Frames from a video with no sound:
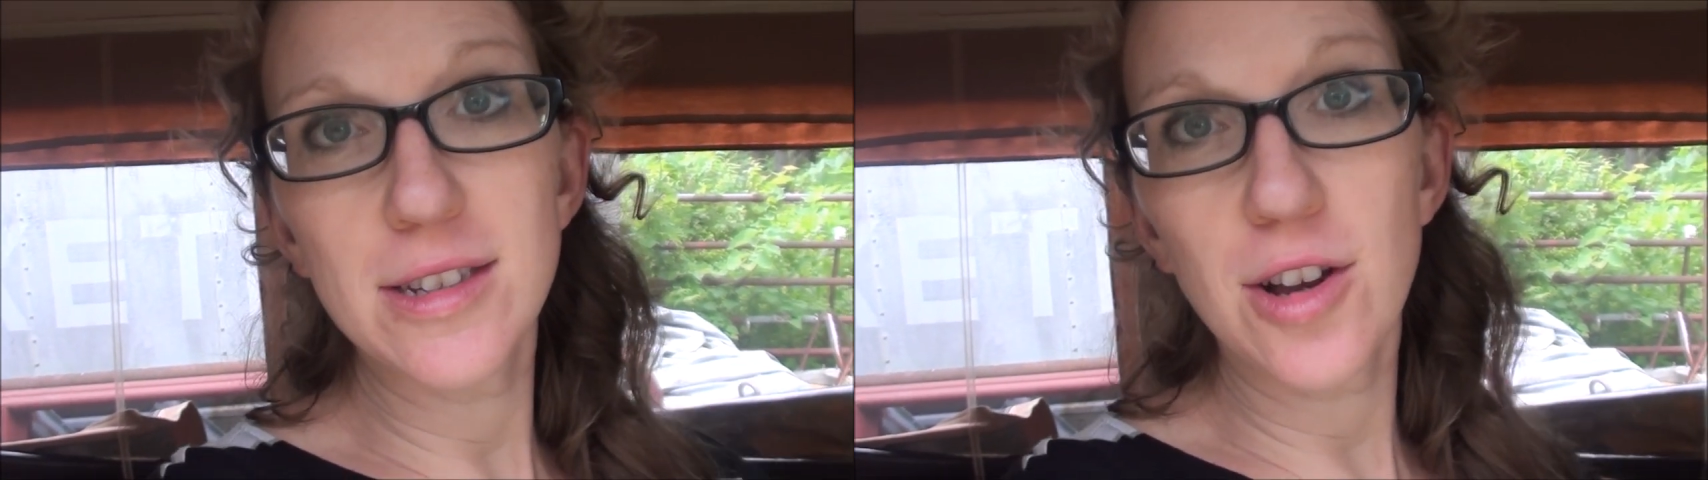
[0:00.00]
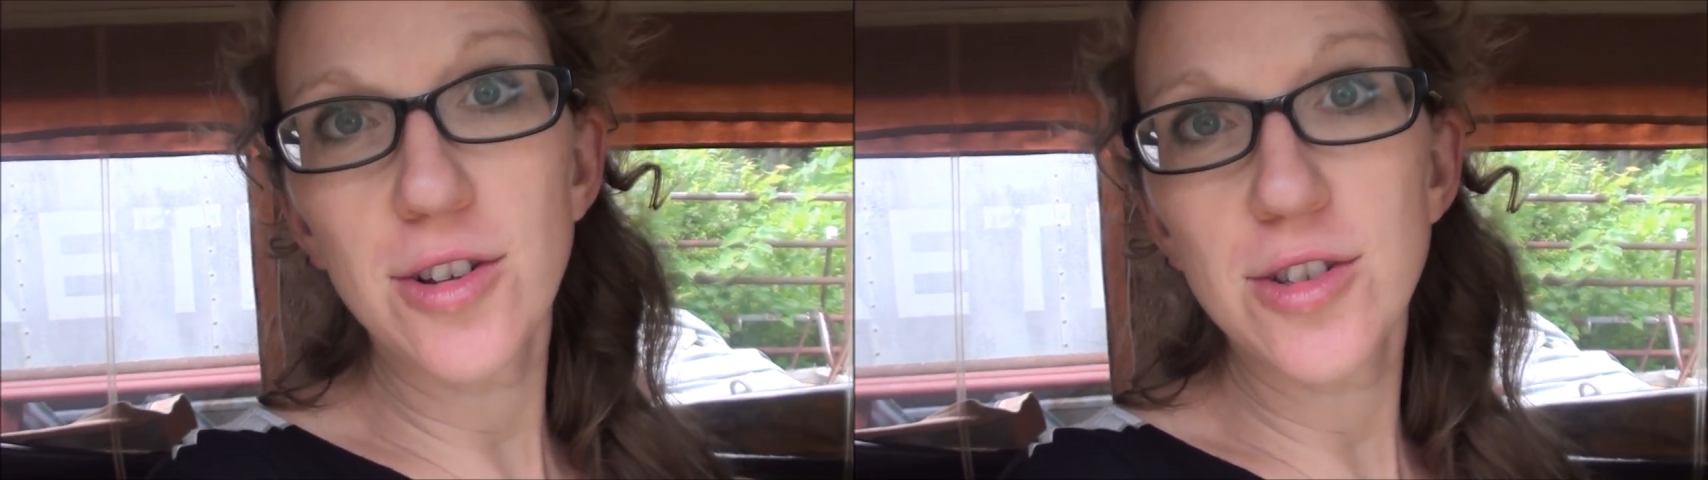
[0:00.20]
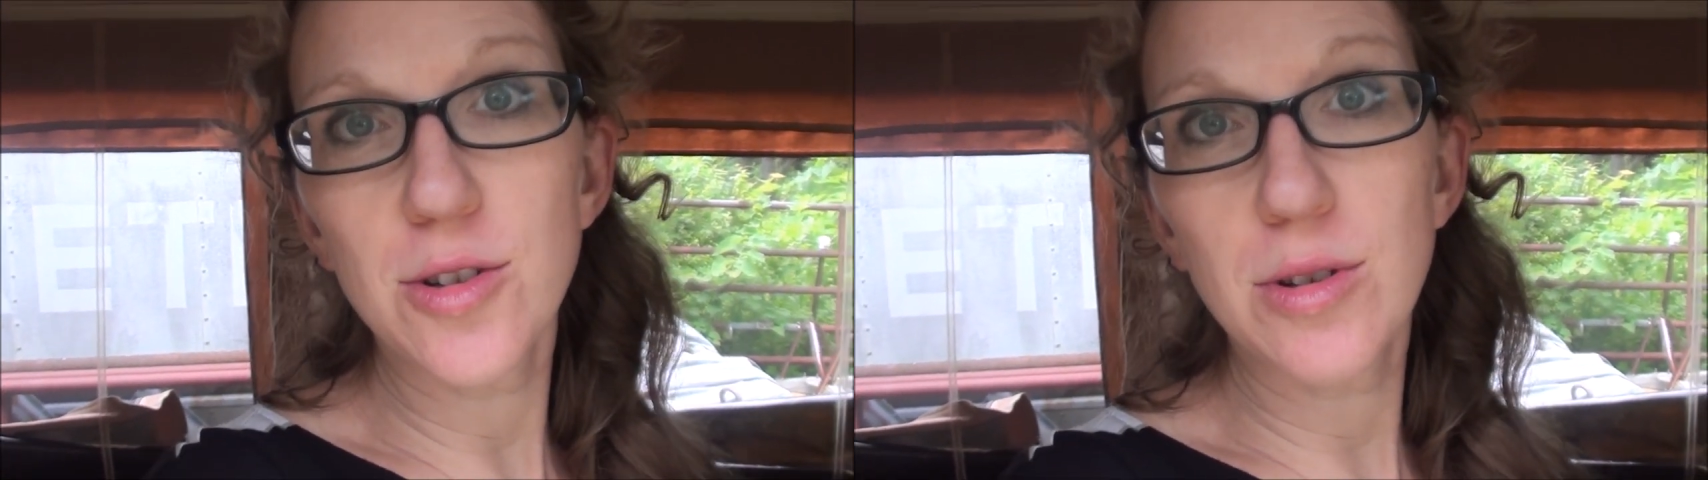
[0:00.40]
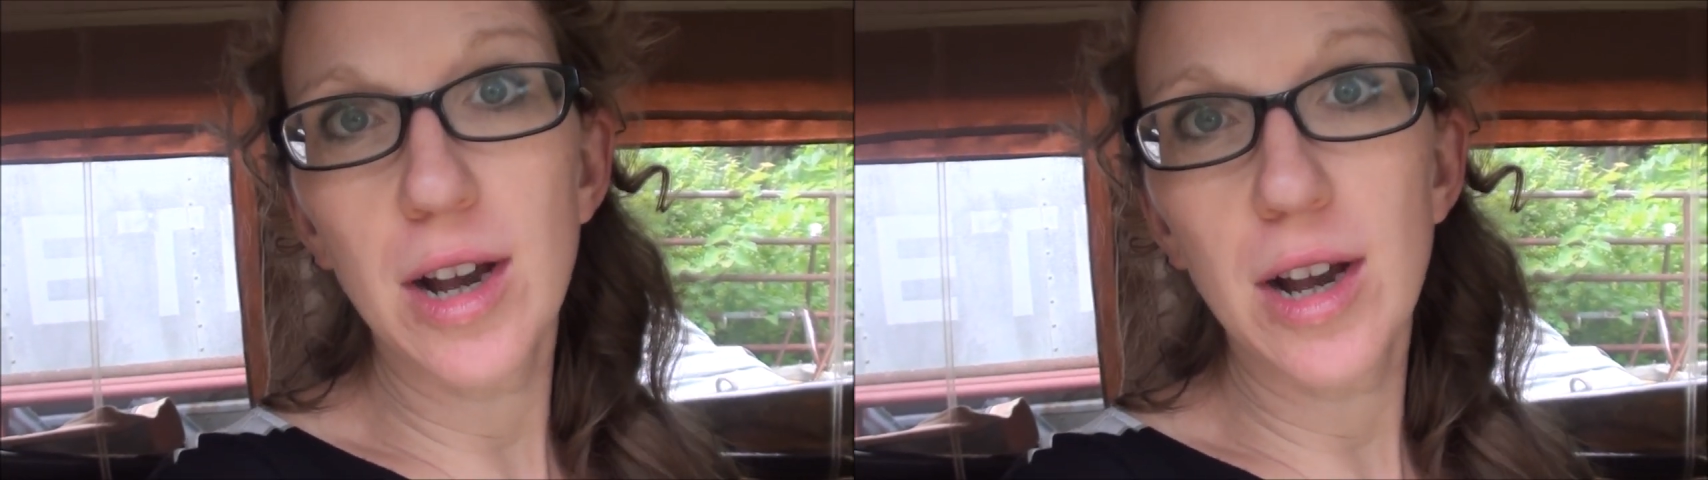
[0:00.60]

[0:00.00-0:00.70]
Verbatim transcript: and also